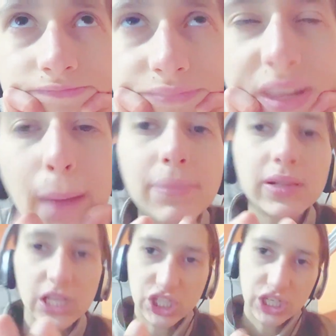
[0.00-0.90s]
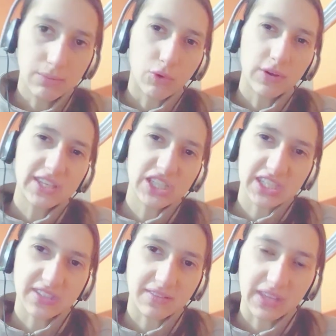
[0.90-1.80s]
plushie more than just a
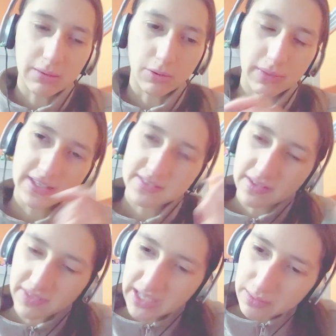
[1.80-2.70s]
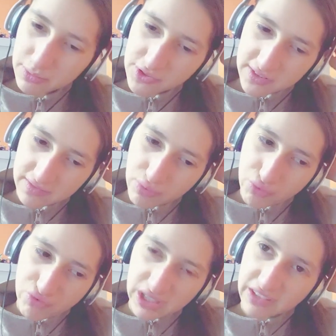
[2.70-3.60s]
stuffed animal, because stuffed animals are
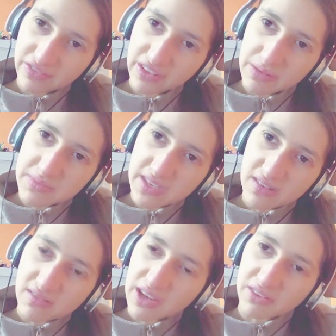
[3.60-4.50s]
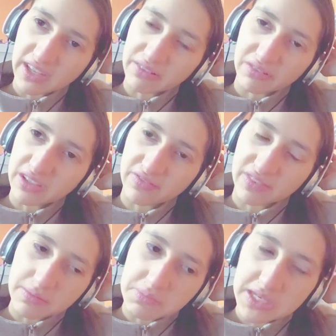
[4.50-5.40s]
really flimsy. I don't like really
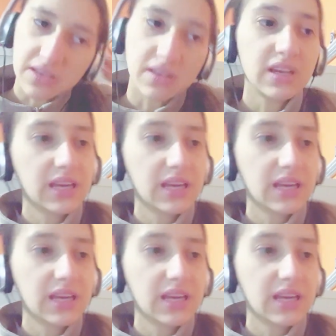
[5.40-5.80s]
flimsy.